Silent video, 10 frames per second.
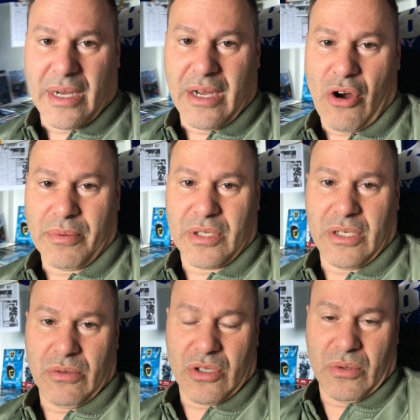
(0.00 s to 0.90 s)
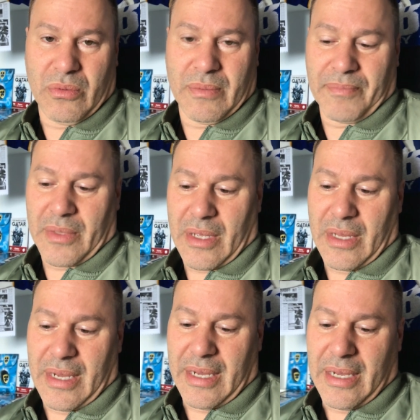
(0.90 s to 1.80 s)
Hope to see you soon.
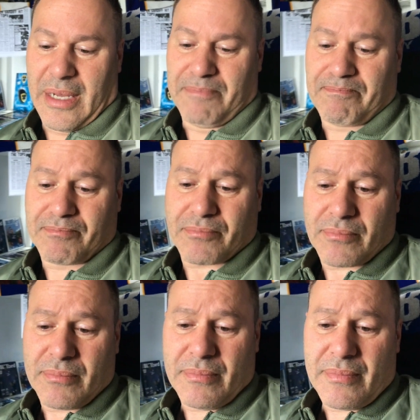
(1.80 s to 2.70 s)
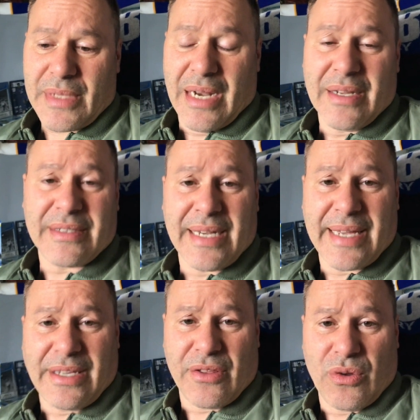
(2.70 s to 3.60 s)
And like I said,
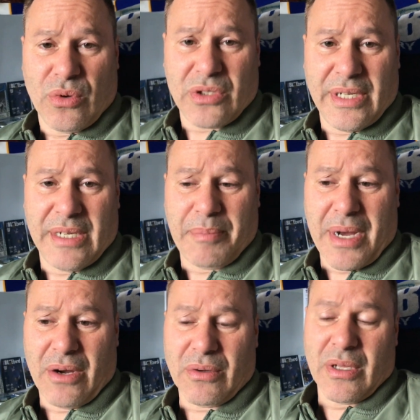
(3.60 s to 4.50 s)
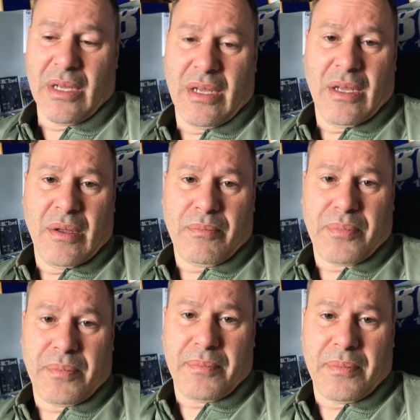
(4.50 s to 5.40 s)
get your thoughts in about
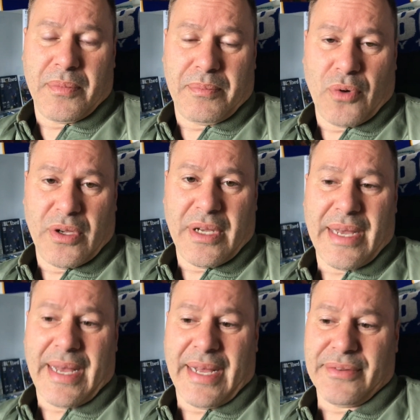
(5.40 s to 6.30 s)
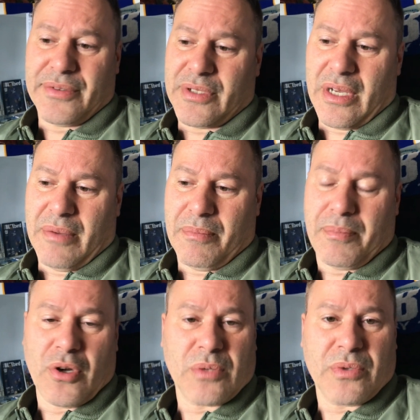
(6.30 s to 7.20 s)
Bulut and
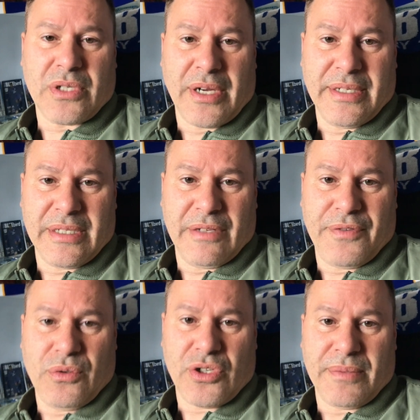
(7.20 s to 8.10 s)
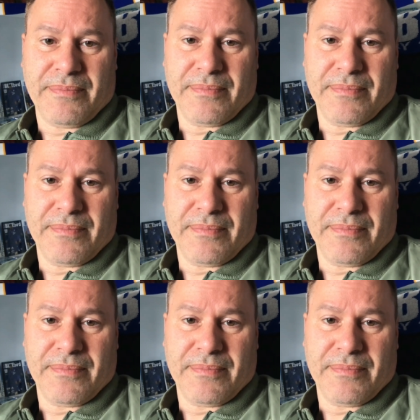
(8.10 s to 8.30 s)
possible signings in the future.